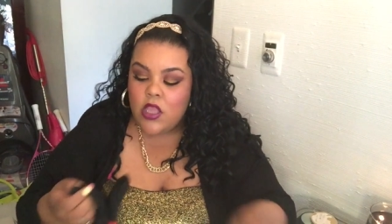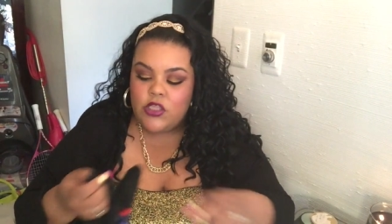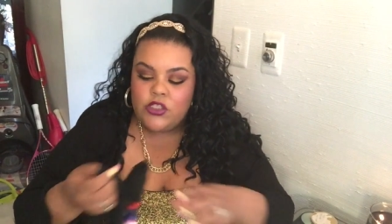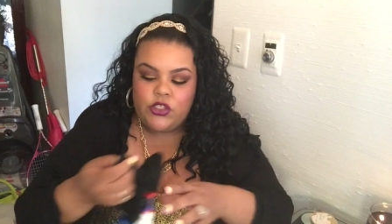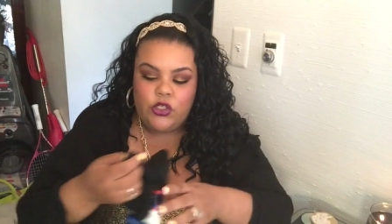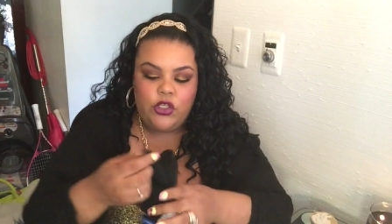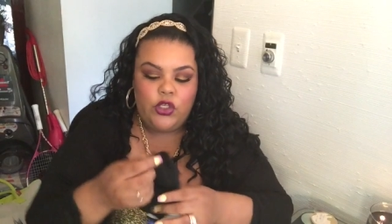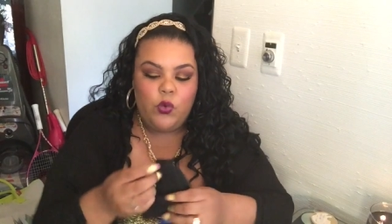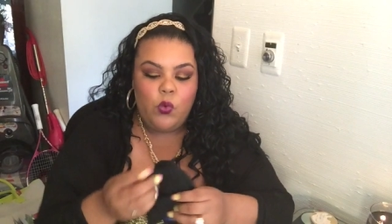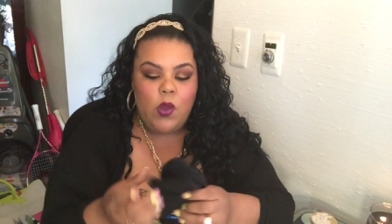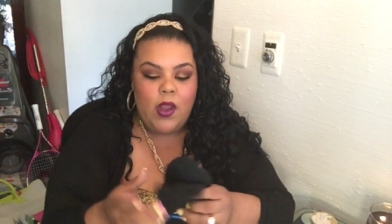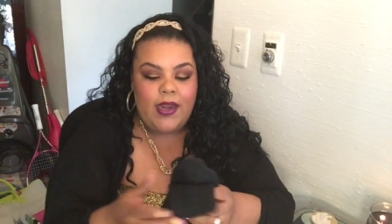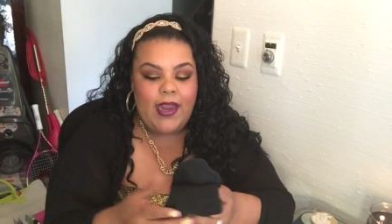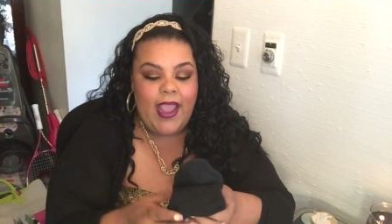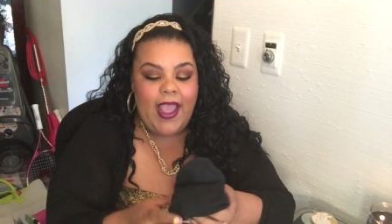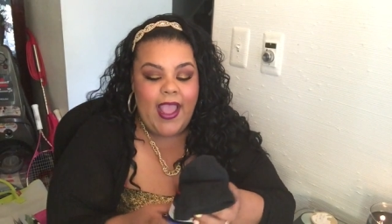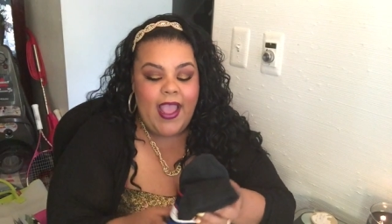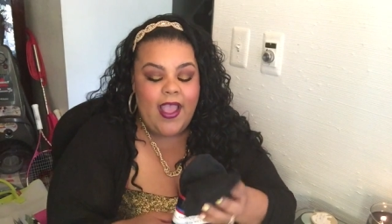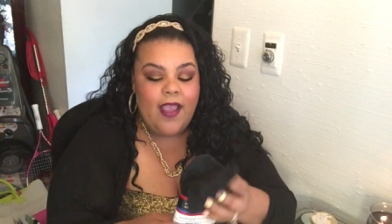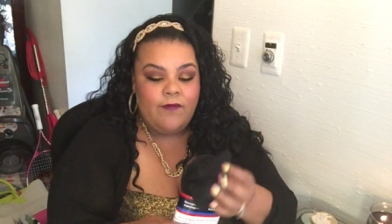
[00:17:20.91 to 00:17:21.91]
So you want to
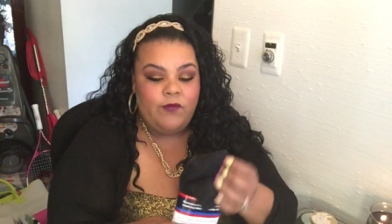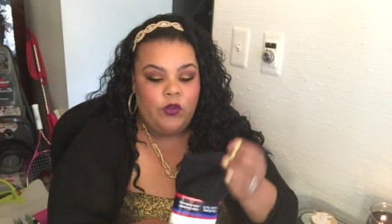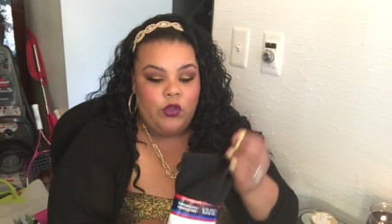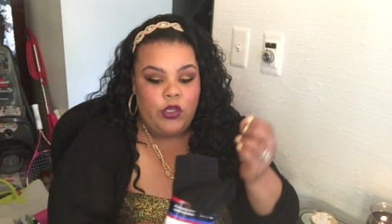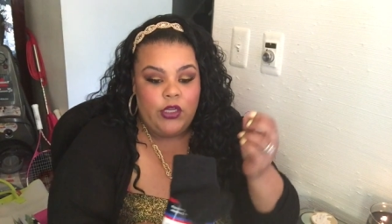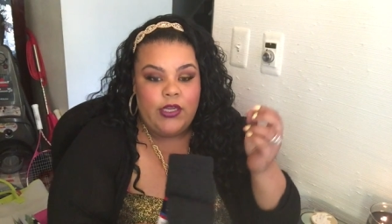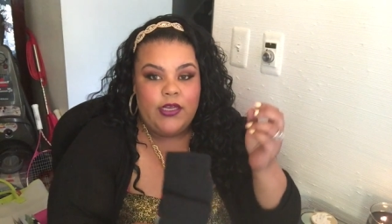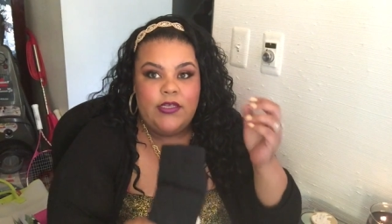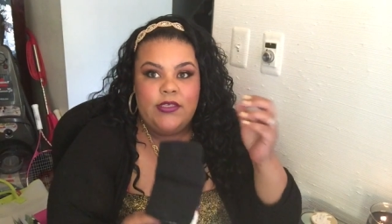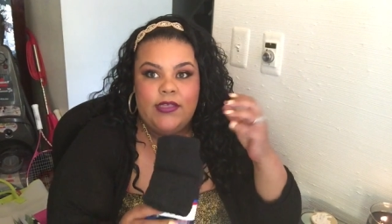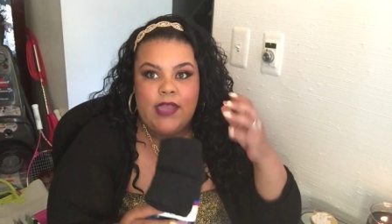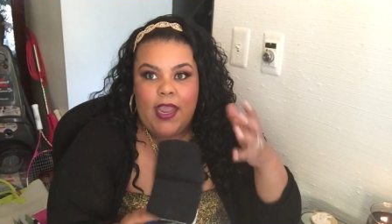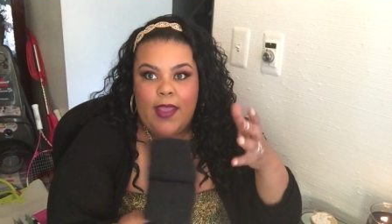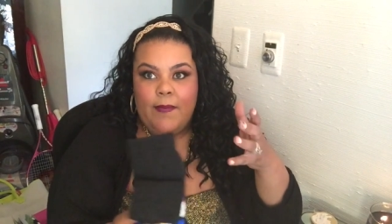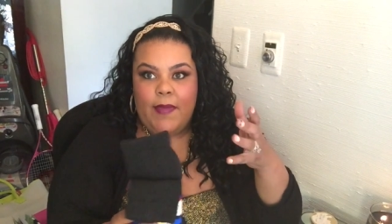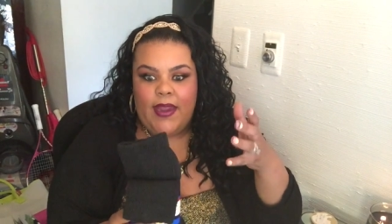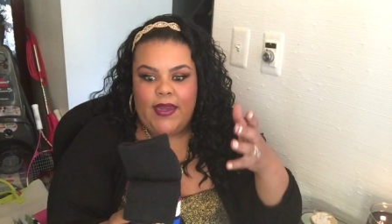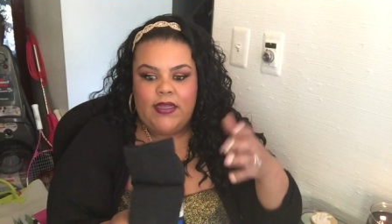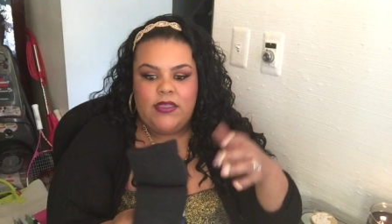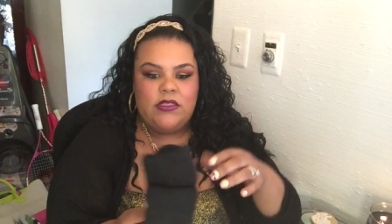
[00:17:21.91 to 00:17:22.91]
have good
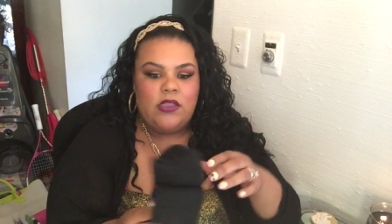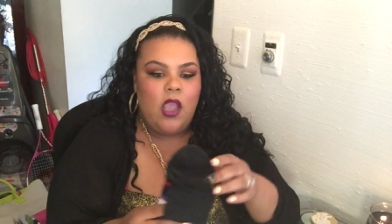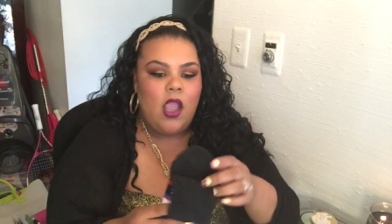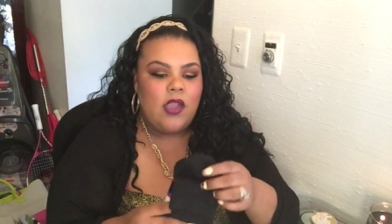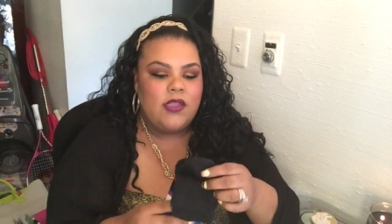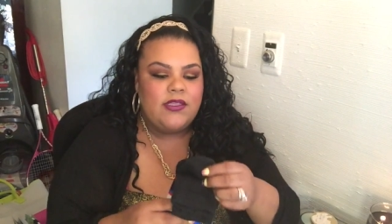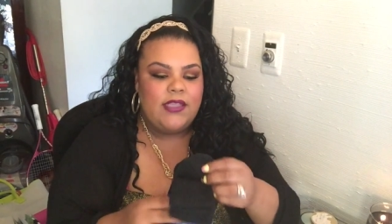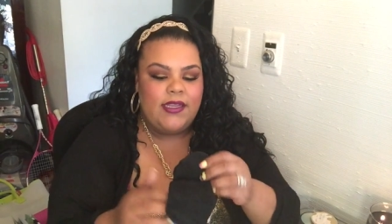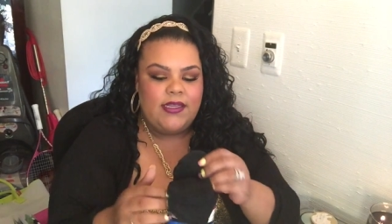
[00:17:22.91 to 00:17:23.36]
diabetic socks.